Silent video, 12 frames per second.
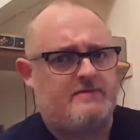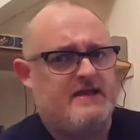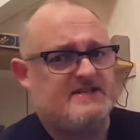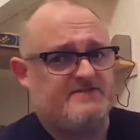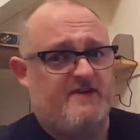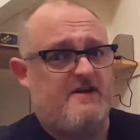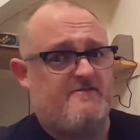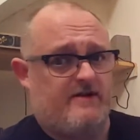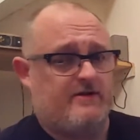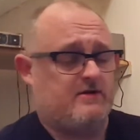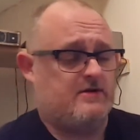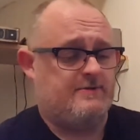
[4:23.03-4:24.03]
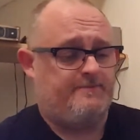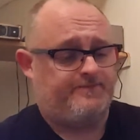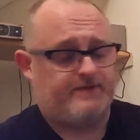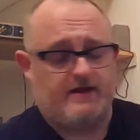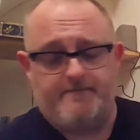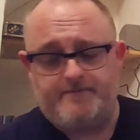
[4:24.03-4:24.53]
This is very, very good.
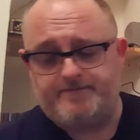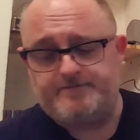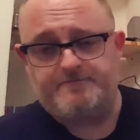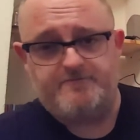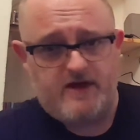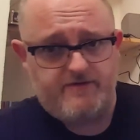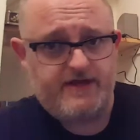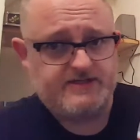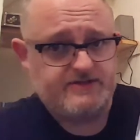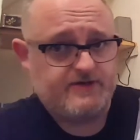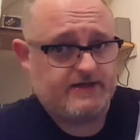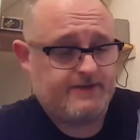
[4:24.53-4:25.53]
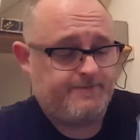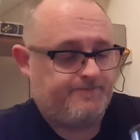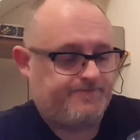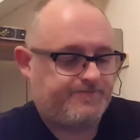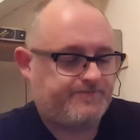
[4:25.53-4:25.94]
Very easy drinking.